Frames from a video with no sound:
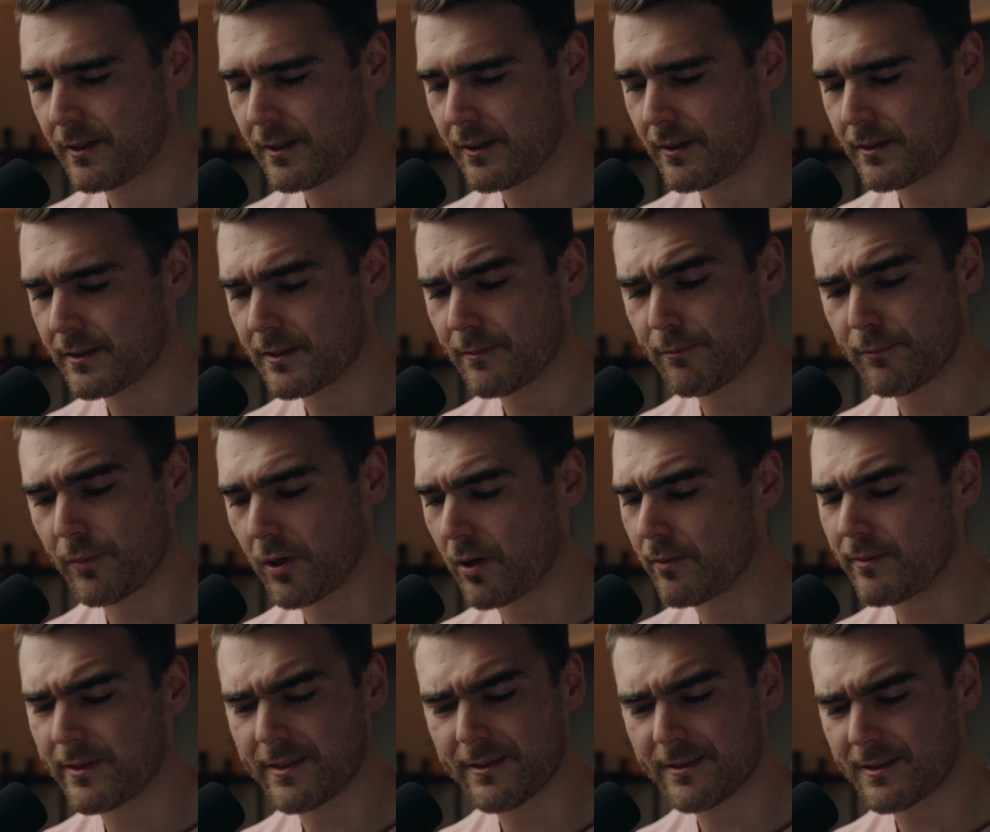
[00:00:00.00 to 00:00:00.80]
some
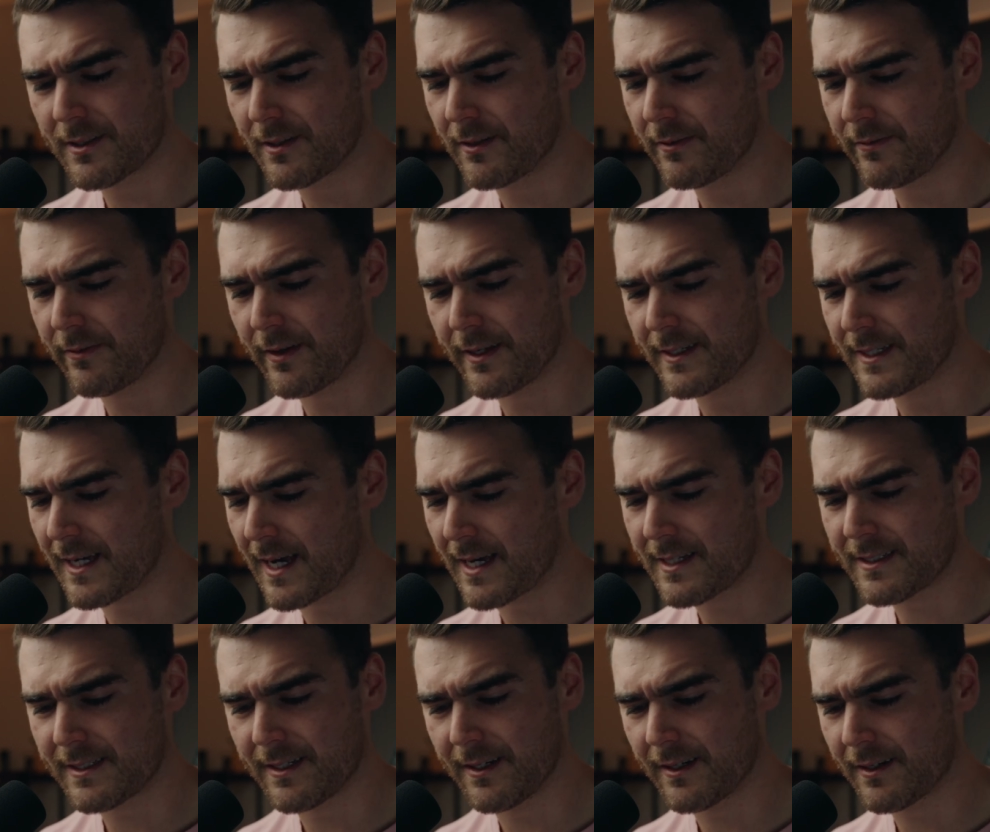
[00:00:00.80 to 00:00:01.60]
bombers,
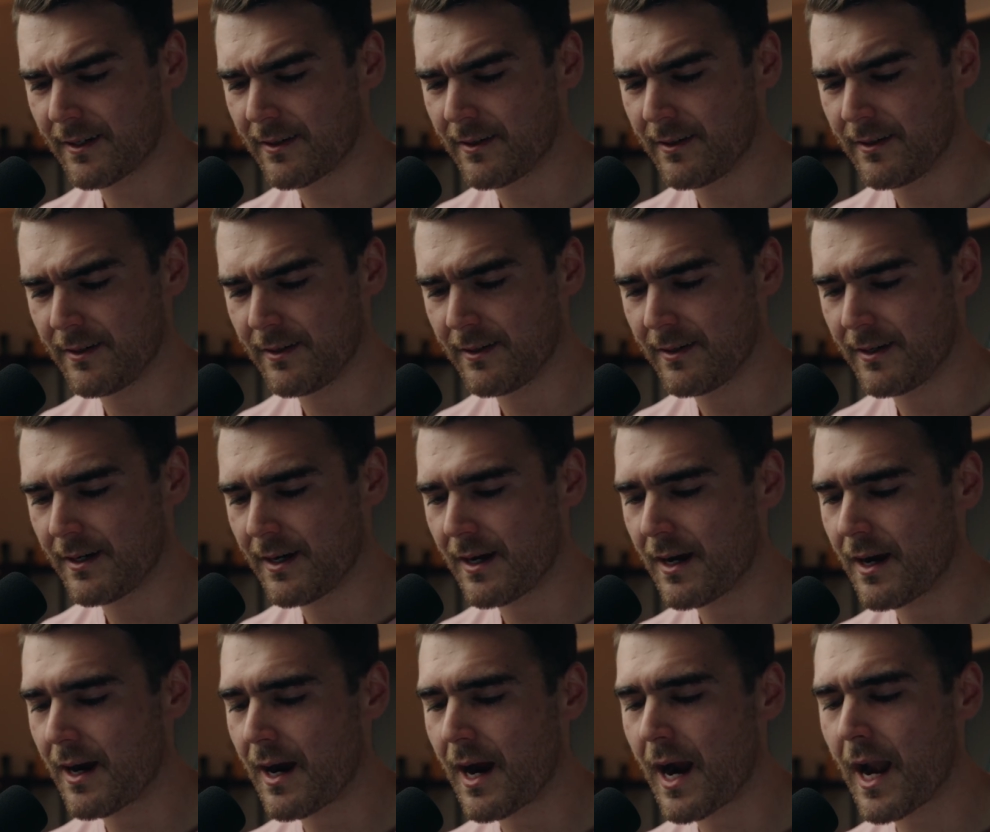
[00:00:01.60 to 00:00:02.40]
fantastic,
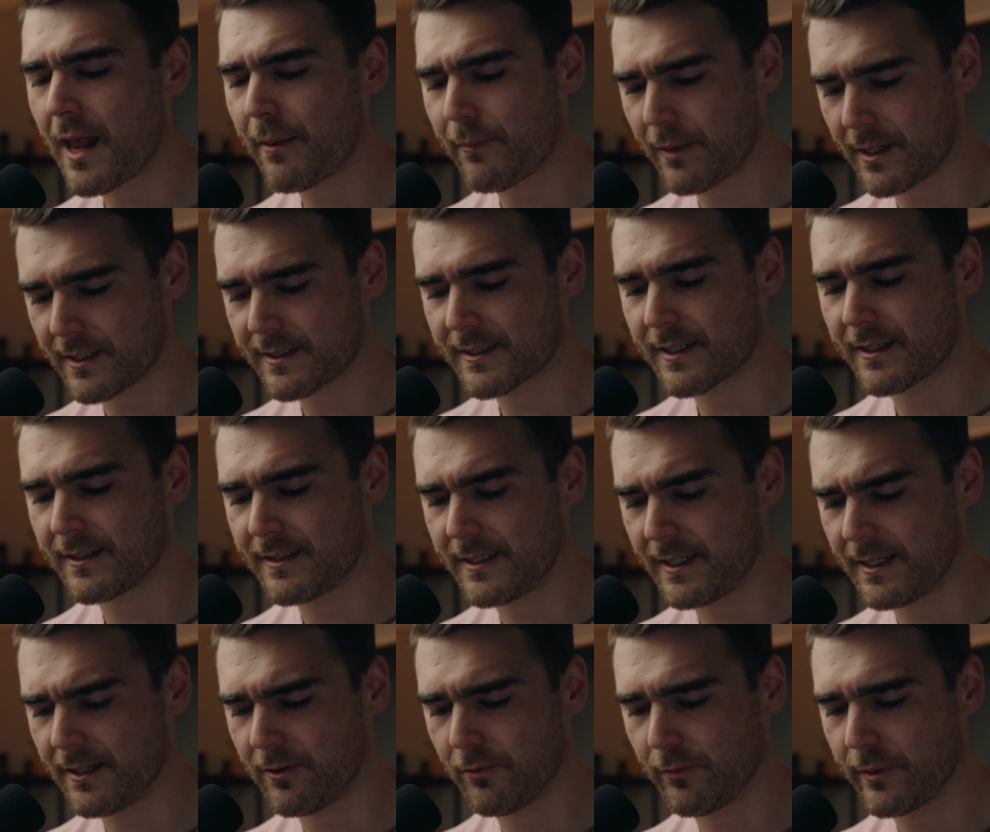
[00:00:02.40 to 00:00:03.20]
and a
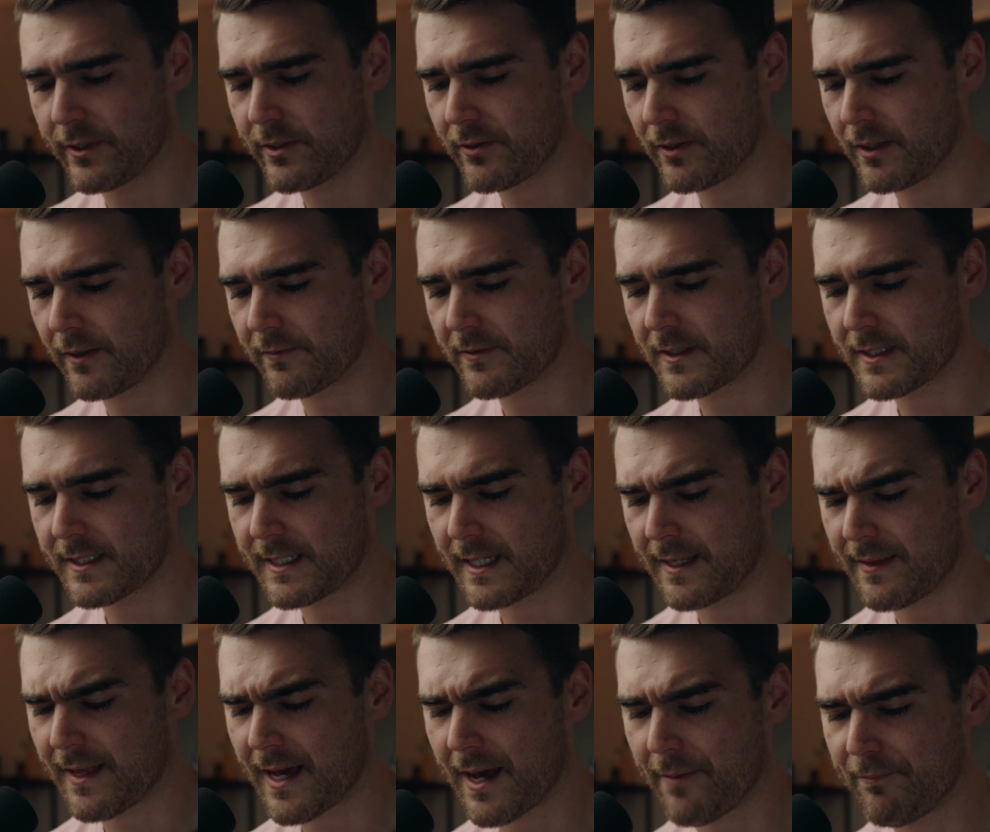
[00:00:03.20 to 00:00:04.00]
musketeer. We do love to
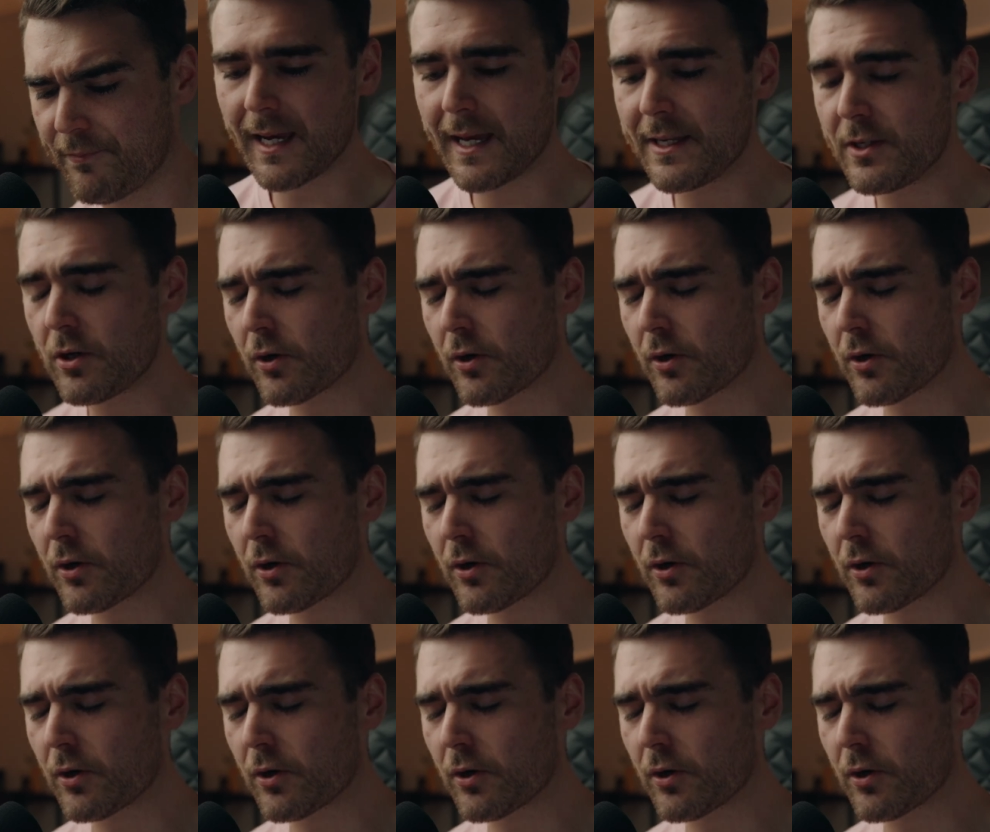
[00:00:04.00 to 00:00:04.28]
see that. I'm